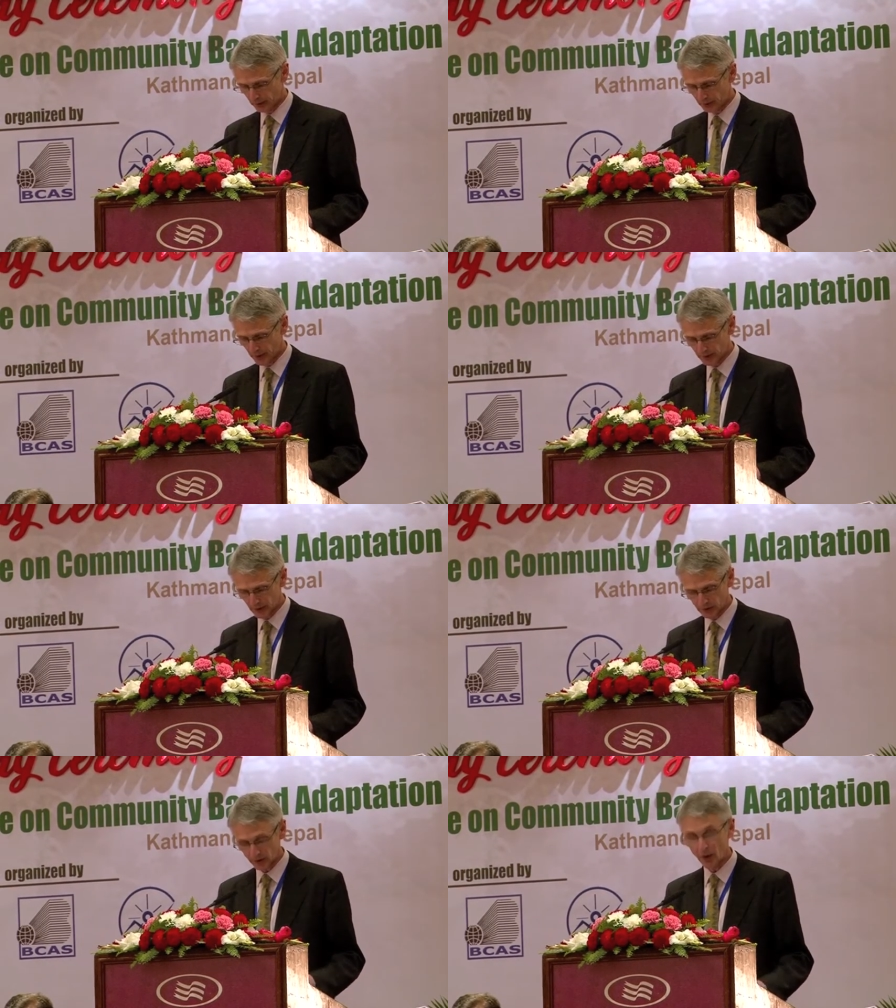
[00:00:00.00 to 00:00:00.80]
respects
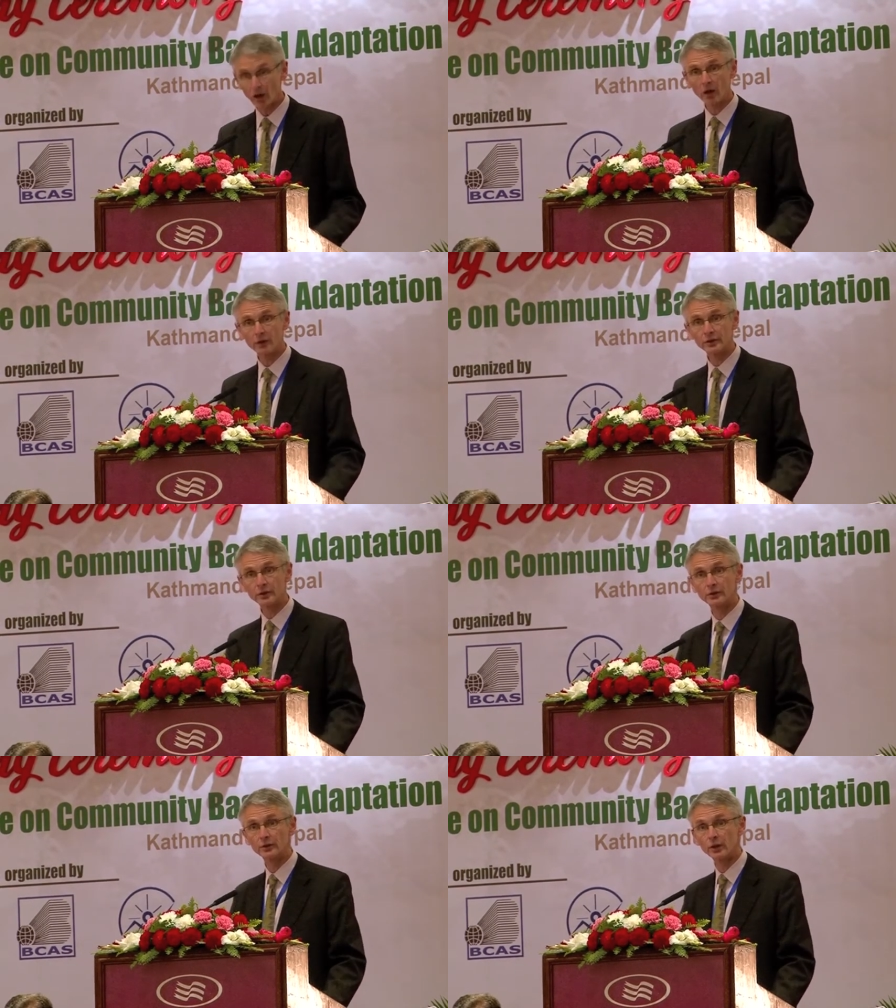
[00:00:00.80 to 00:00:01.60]
is that it
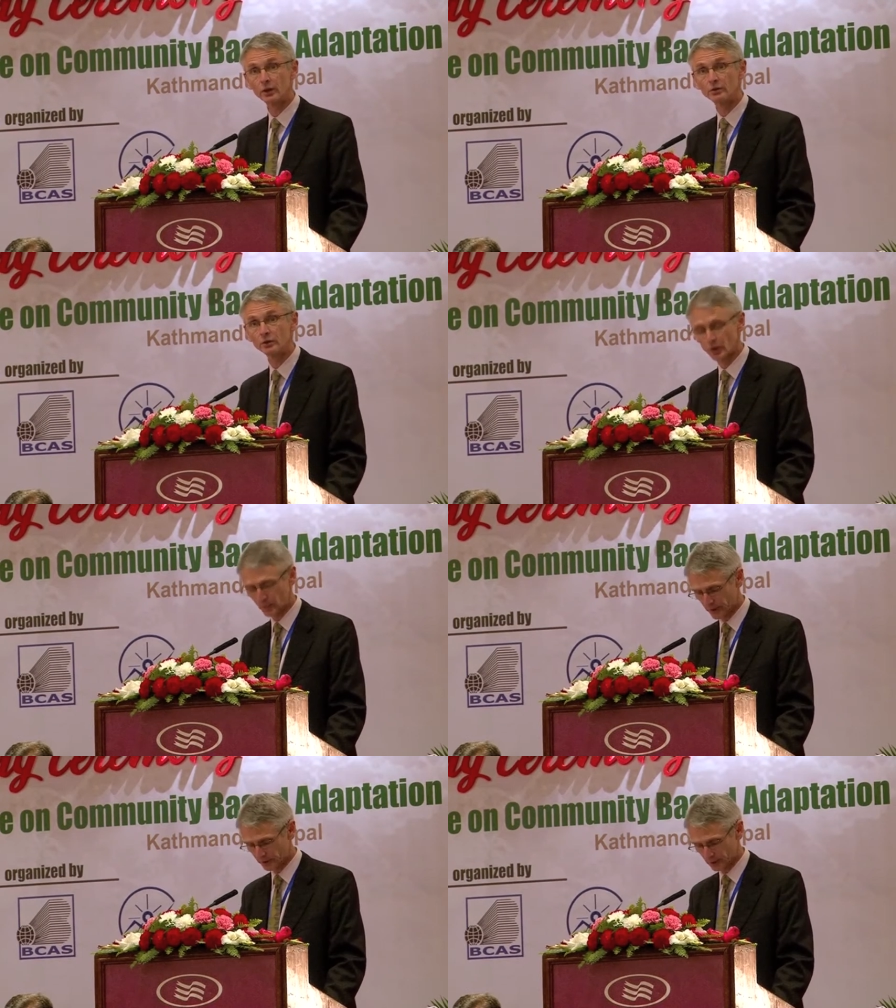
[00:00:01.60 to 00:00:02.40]
harnesses the local
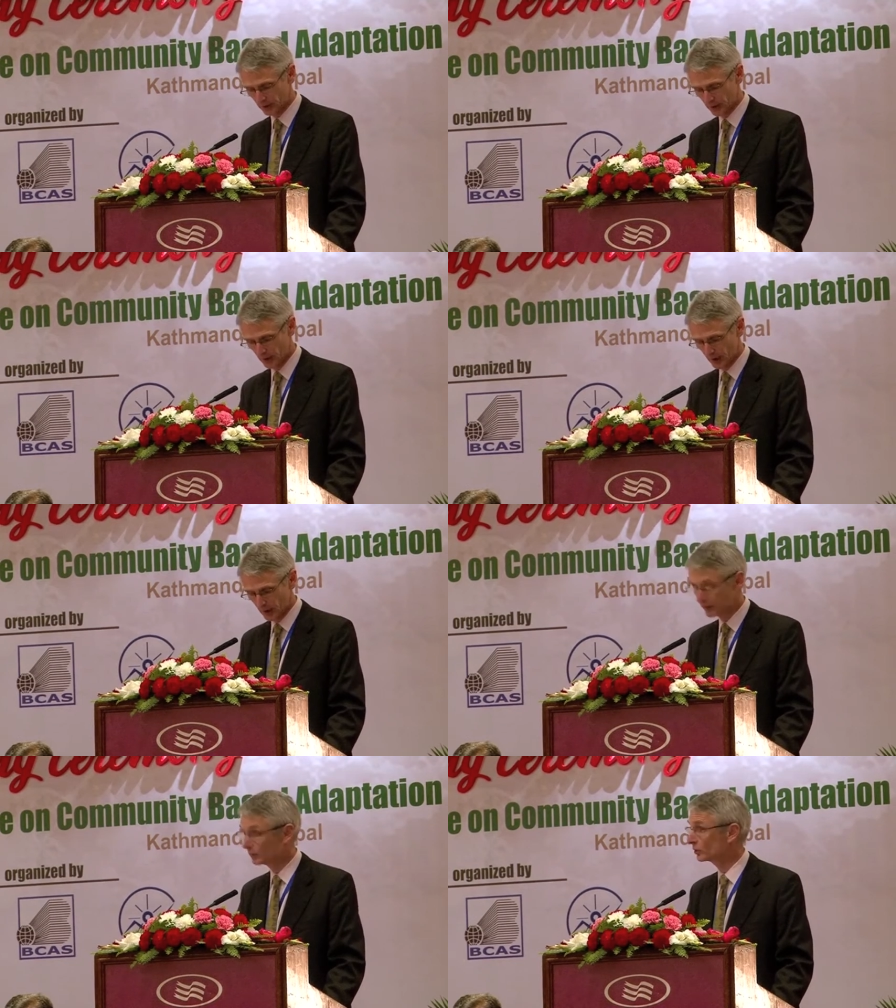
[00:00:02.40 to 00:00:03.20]
capacity
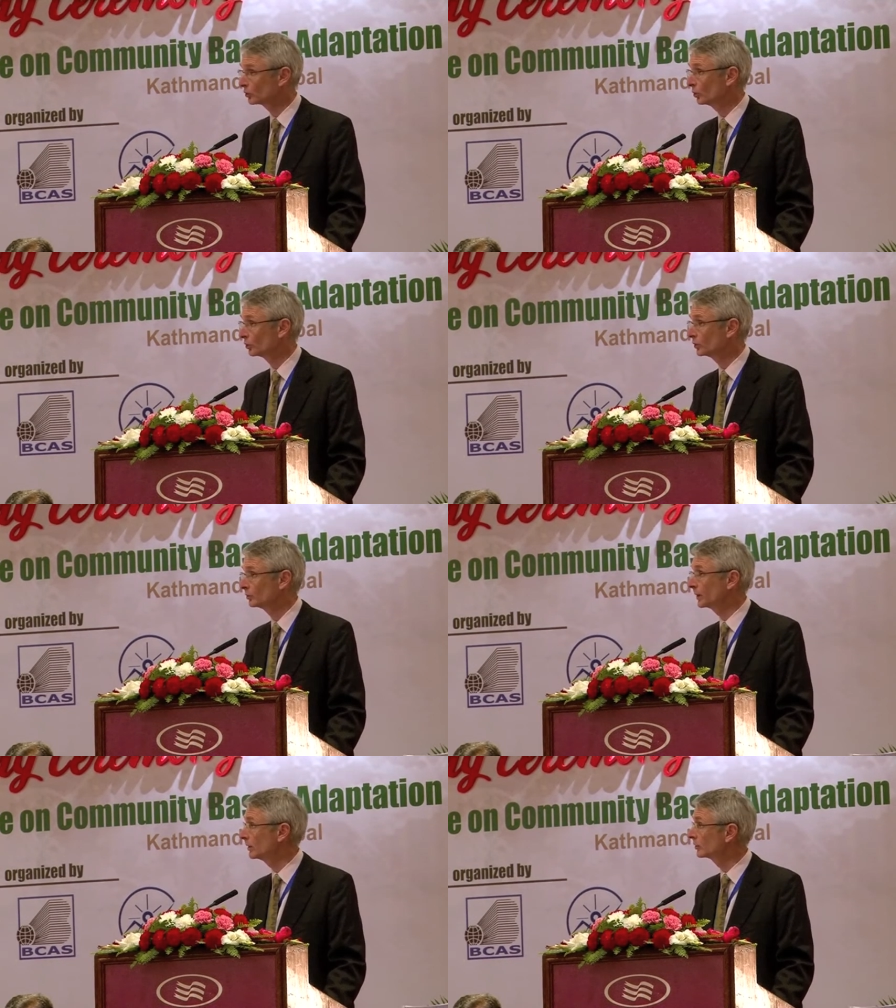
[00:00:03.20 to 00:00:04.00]
and the resources,
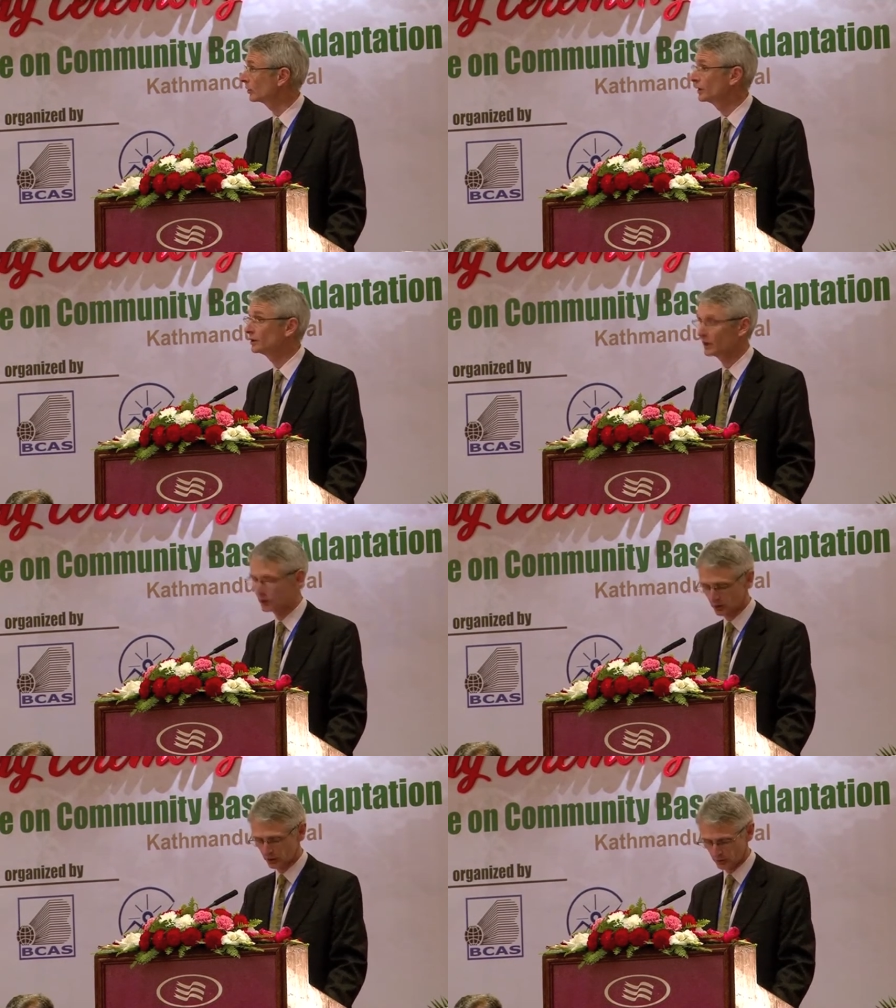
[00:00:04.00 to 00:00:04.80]
builds on
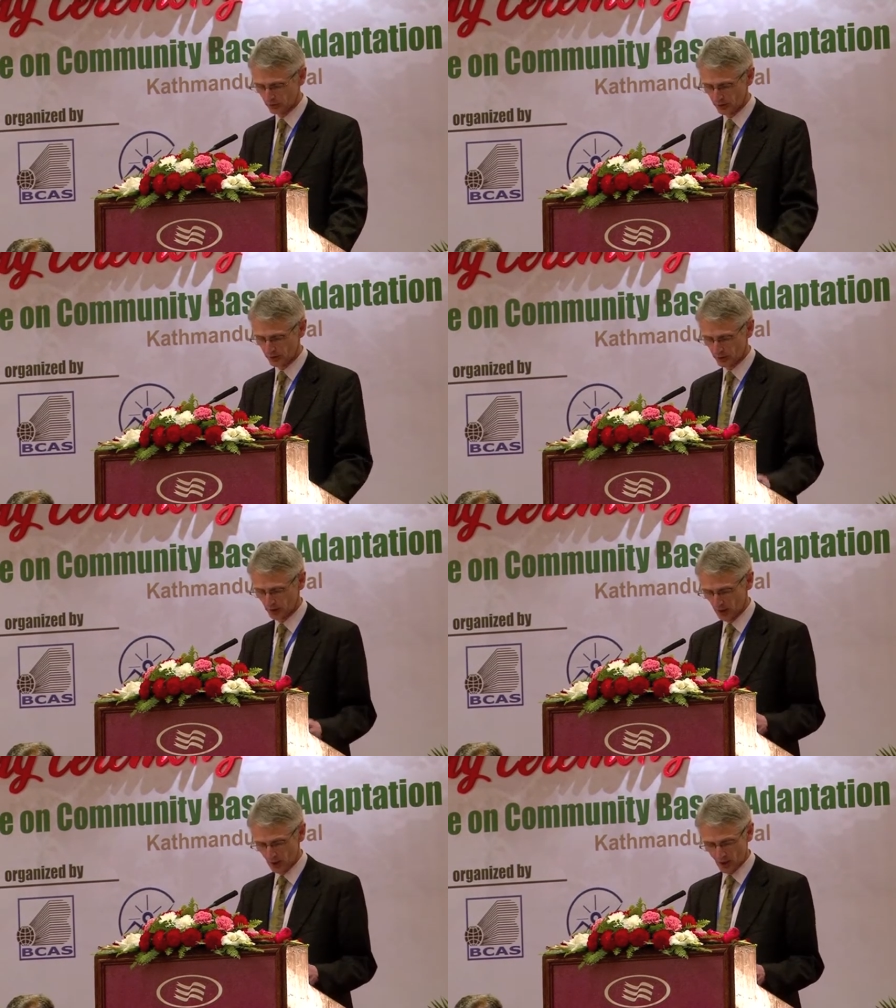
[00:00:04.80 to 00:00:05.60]
indigenous knowledge
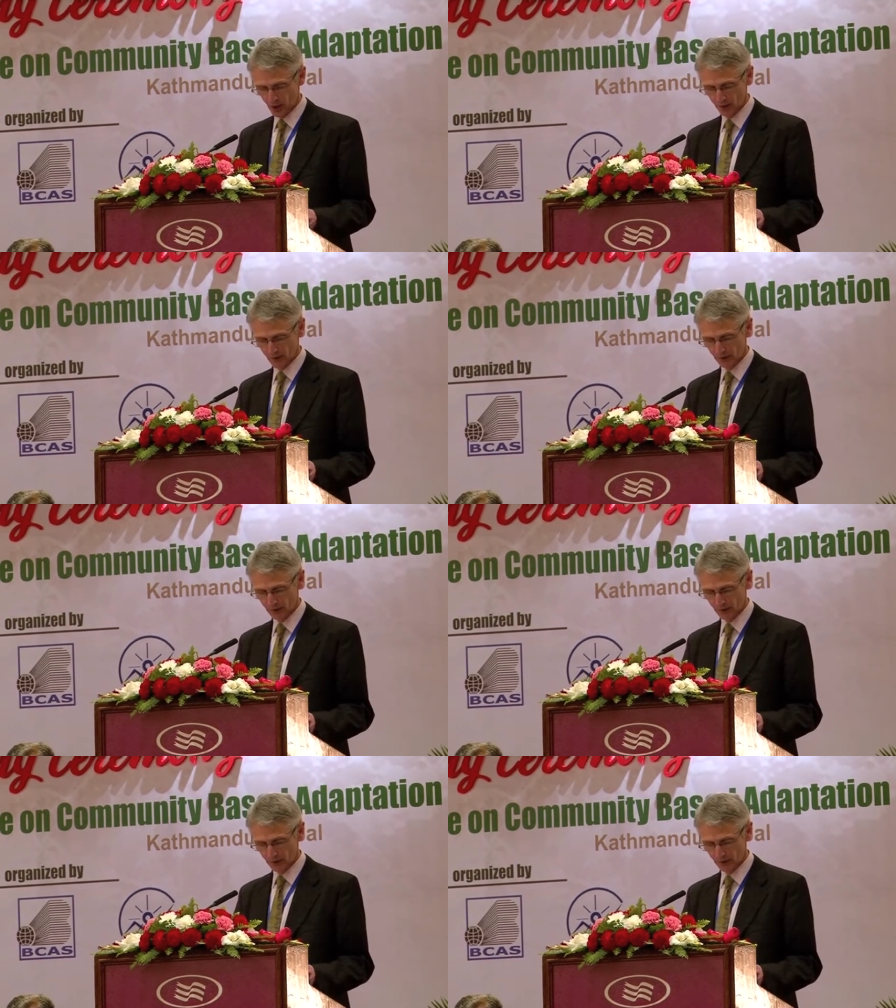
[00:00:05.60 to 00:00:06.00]
uh,